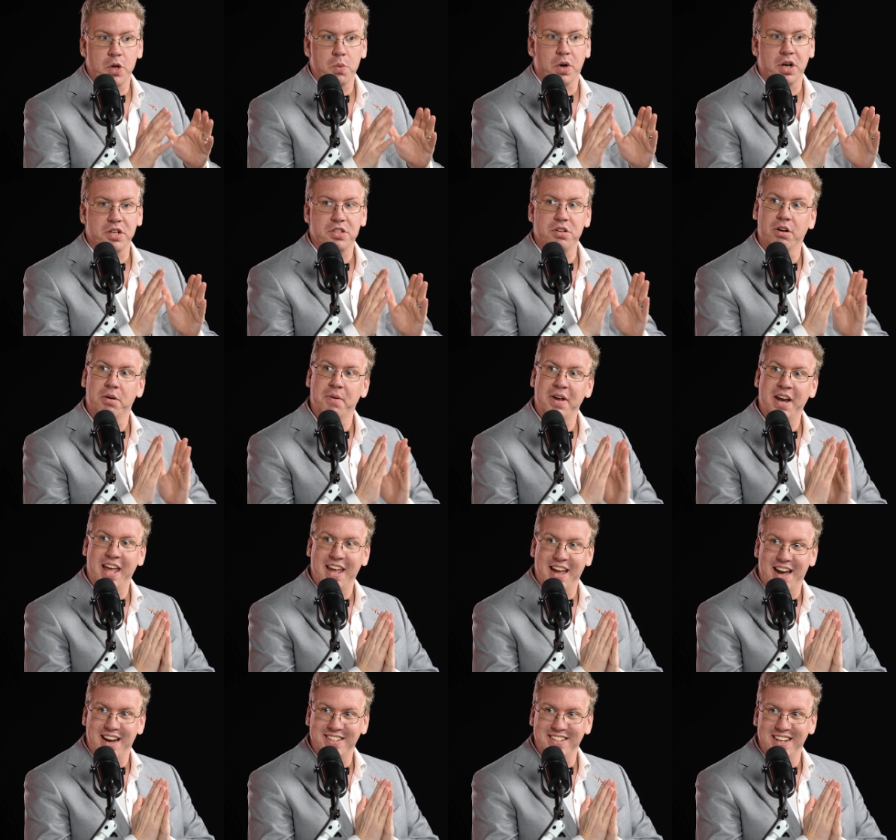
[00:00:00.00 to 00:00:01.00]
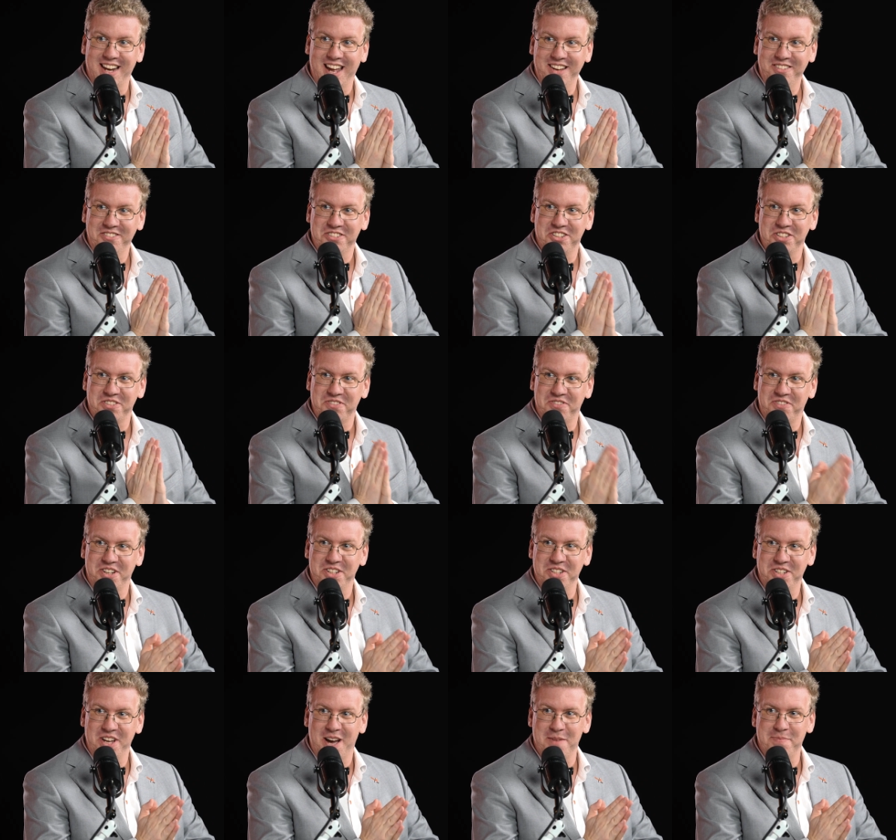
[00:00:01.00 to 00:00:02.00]
We're going to talk about AI today, which is a
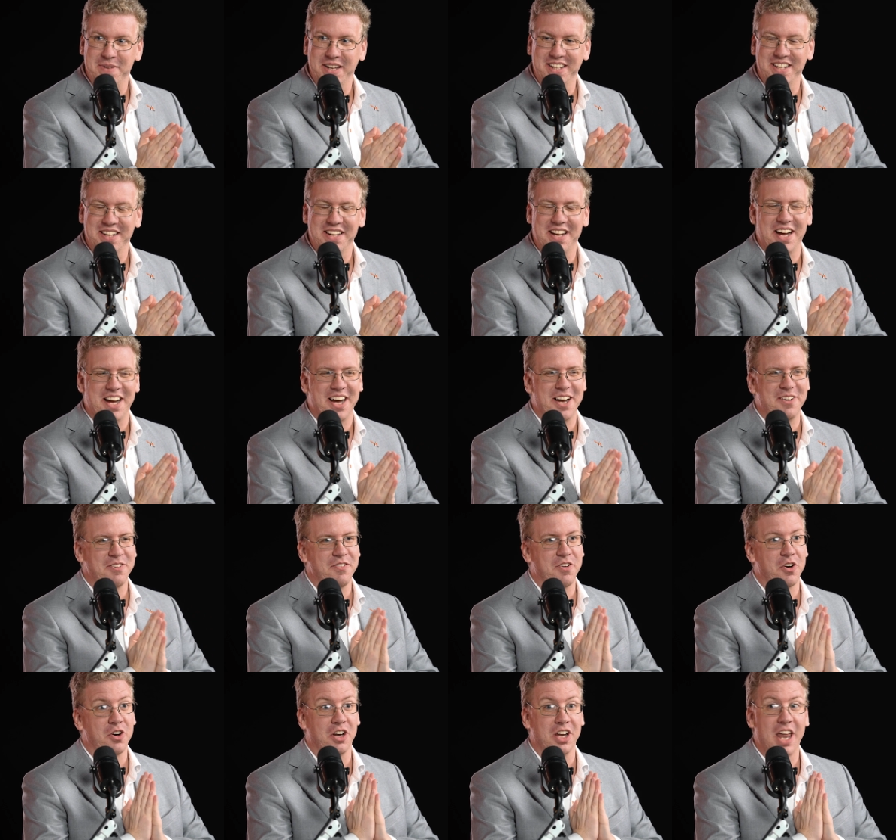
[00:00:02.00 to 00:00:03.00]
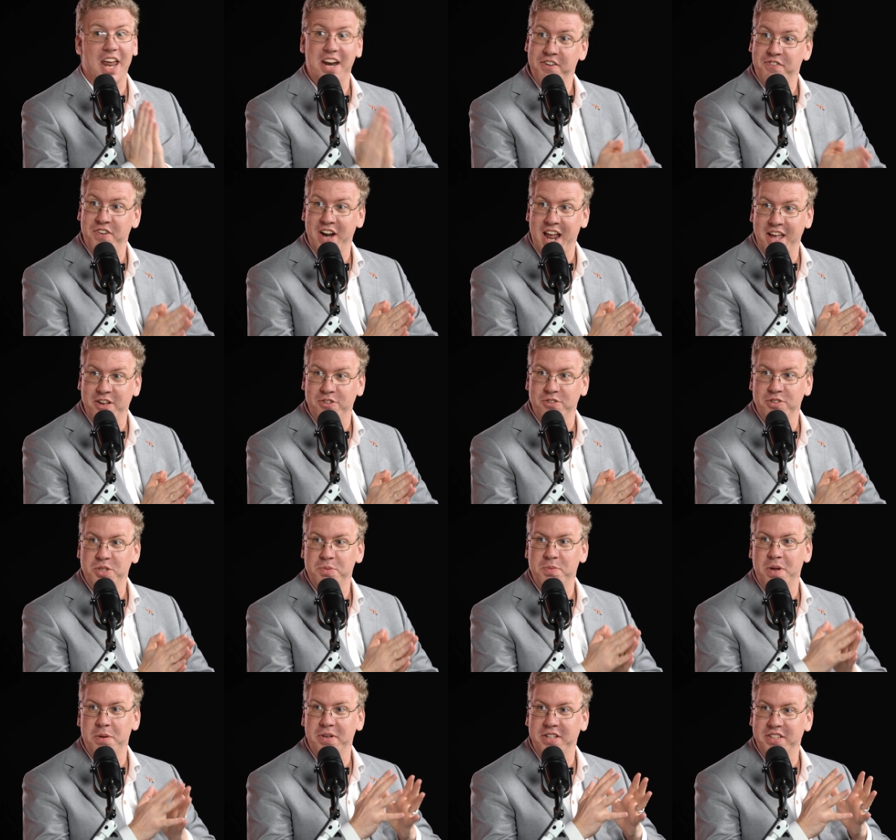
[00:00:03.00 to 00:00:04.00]
fun topic. We've heard a lot of different angles,
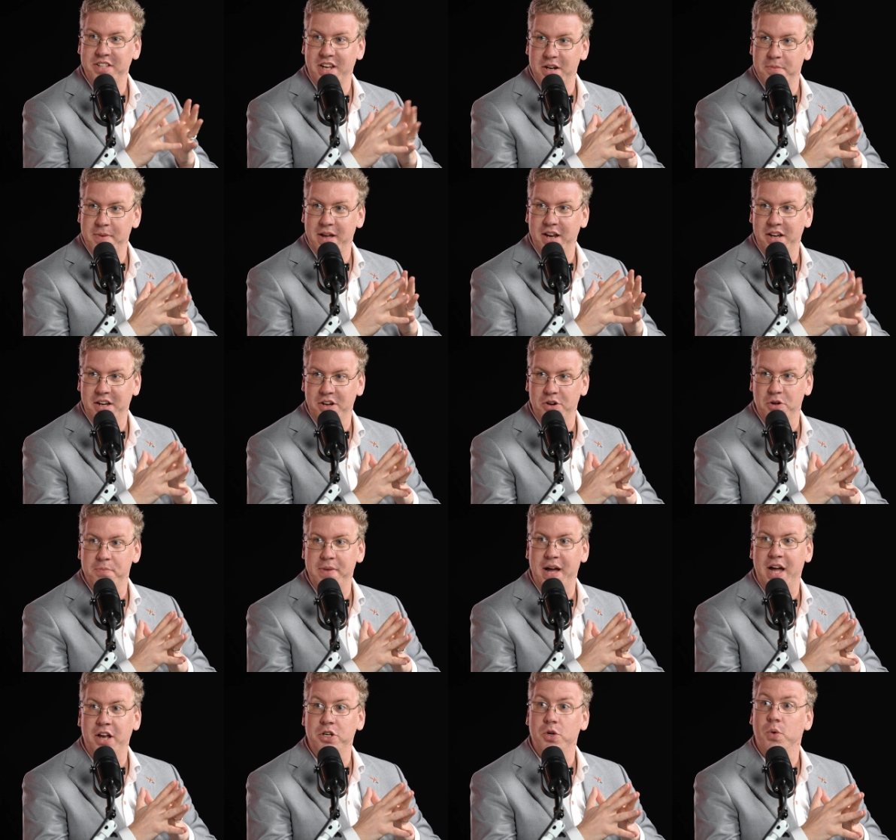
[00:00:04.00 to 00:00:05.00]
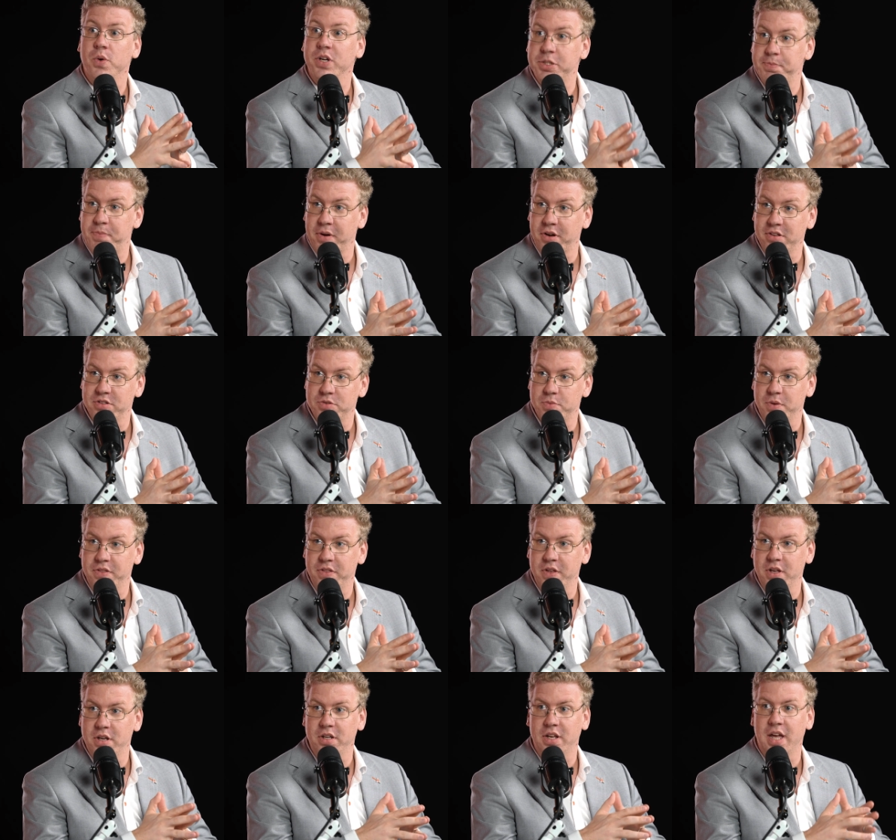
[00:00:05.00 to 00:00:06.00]
but I'm excited to hear about your experience with
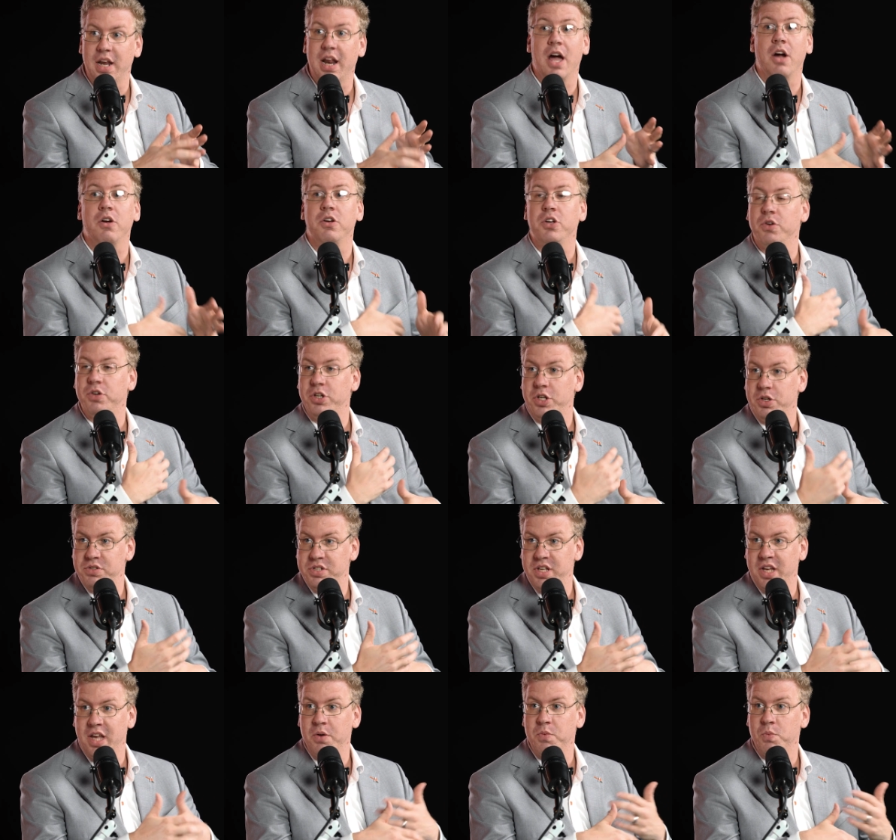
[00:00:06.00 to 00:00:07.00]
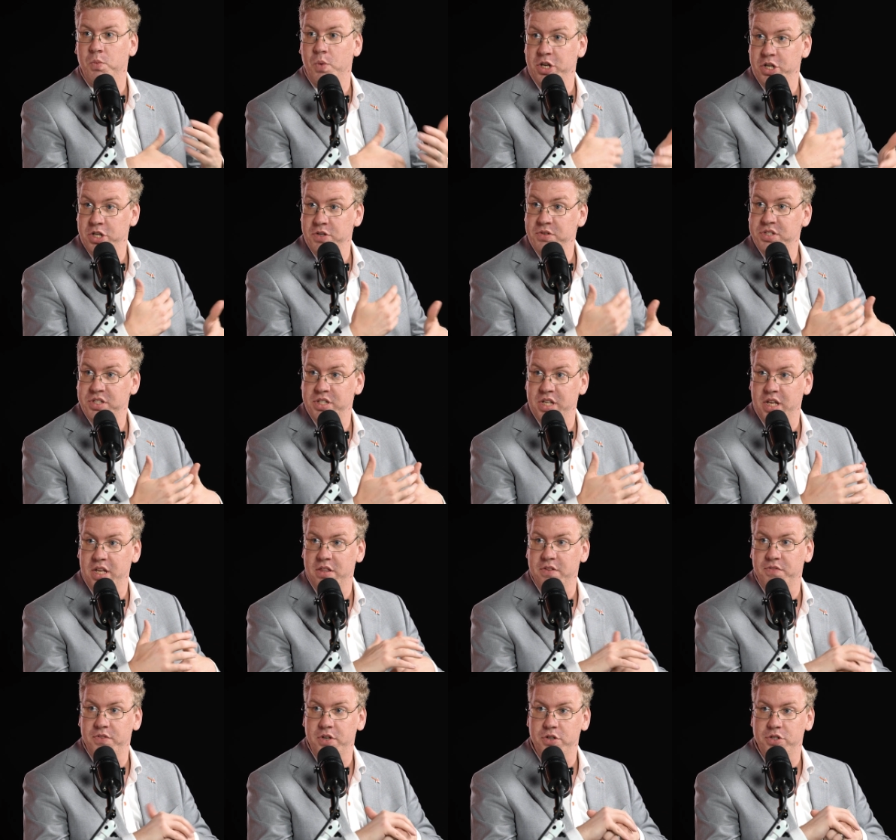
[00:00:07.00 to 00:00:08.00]
it and kind of how you're using it and what you see
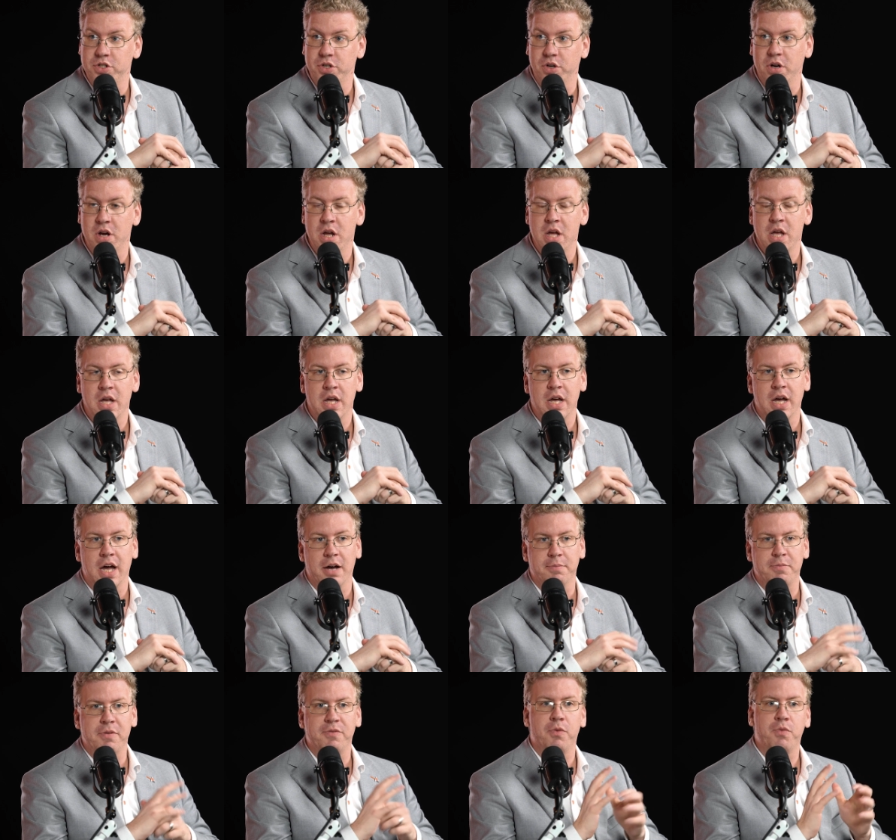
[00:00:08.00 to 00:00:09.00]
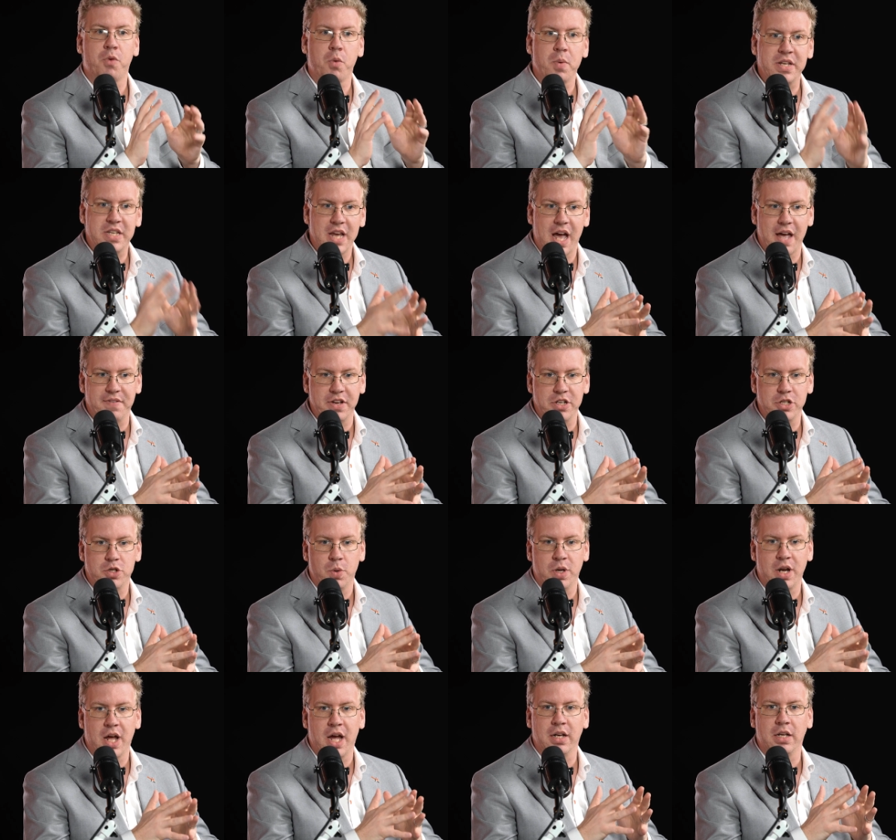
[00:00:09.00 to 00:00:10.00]
the future. But before we dive into
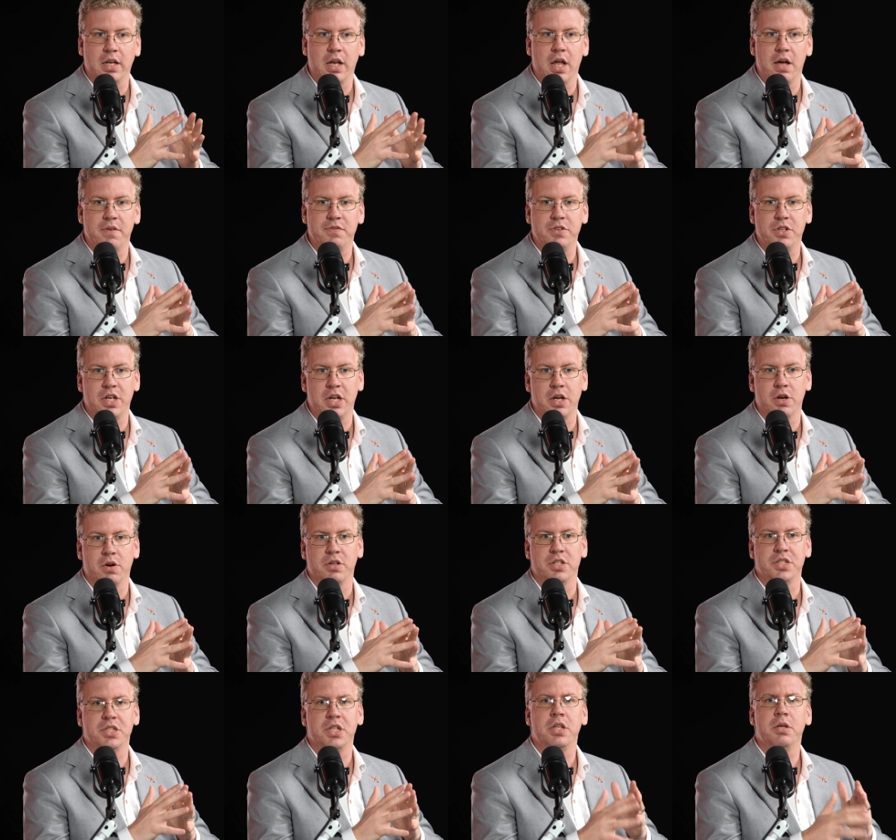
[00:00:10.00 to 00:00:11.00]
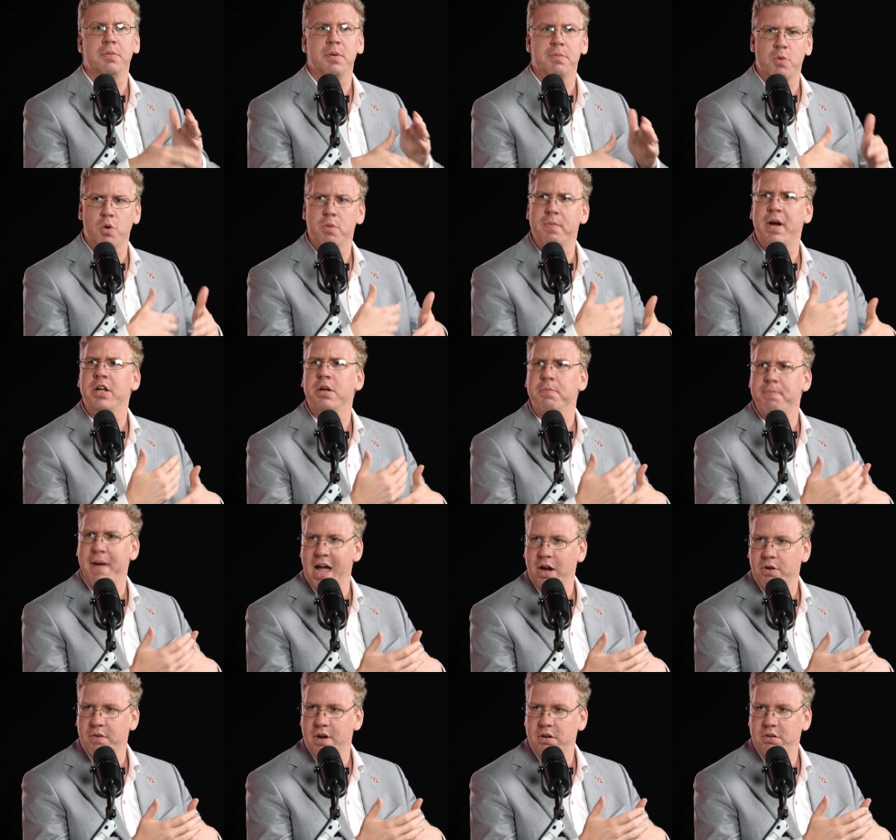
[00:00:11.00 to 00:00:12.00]
it, I'd love to hear just a little bit more about your
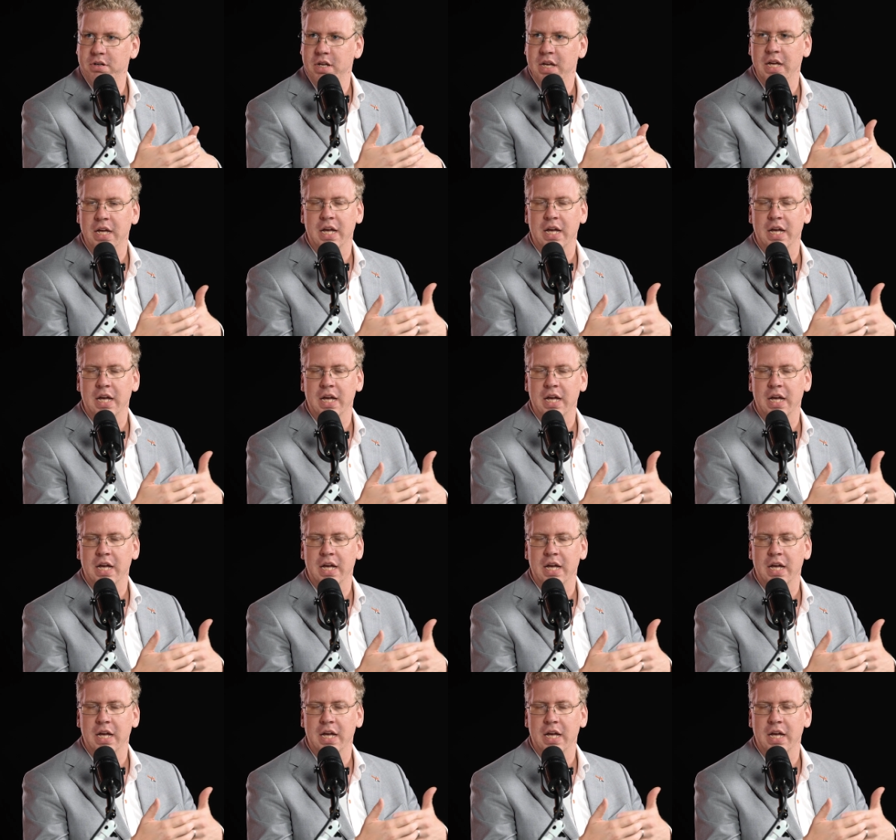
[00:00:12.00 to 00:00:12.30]
background.